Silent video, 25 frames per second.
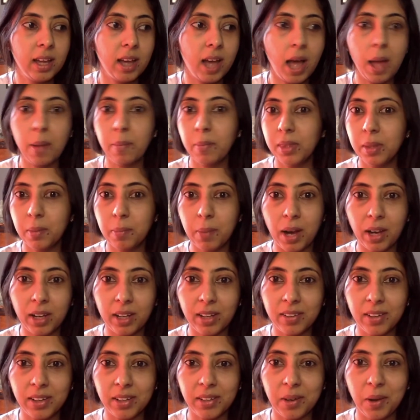I'm in the
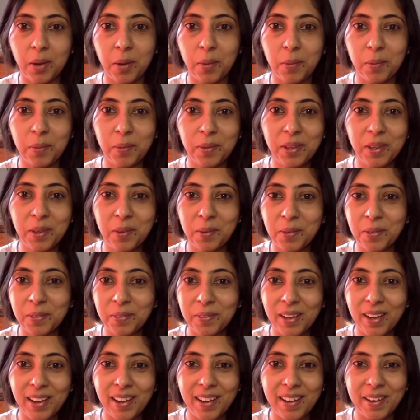market right now, you
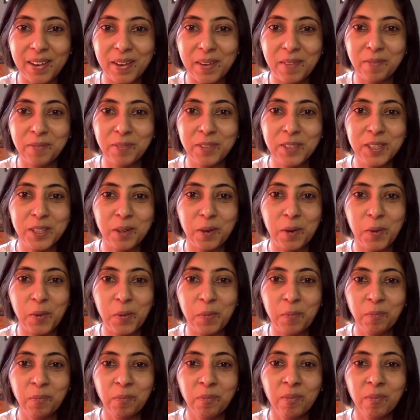know, so